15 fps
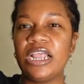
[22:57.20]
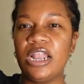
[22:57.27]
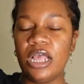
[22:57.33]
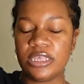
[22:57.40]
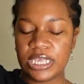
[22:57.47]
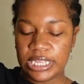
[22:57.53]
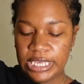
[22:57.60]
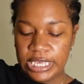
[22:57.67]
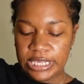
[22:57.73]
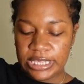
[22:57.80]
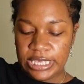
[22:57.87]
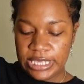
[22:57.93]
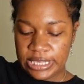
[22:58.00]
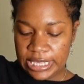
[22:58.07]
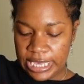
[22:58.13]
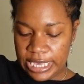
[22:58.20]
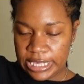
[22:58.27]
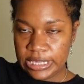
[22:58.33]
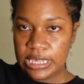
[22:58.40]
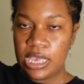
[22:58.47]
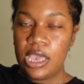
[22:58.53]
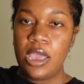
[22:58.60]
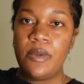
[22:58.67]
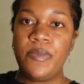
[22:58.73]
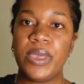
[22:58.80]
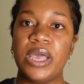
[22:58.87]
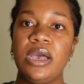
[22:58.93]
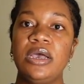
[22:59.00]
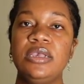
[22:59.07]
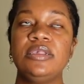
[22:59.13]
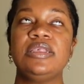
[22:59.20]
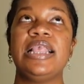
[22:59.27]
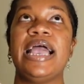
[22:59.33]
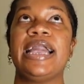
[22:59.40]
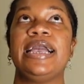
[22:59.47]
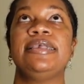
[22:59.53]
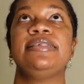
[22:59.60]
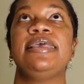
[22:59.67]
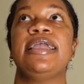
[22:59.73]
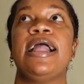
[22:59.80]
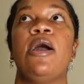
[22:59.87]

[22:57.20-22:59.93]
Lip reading: a lot of these days because, like I said,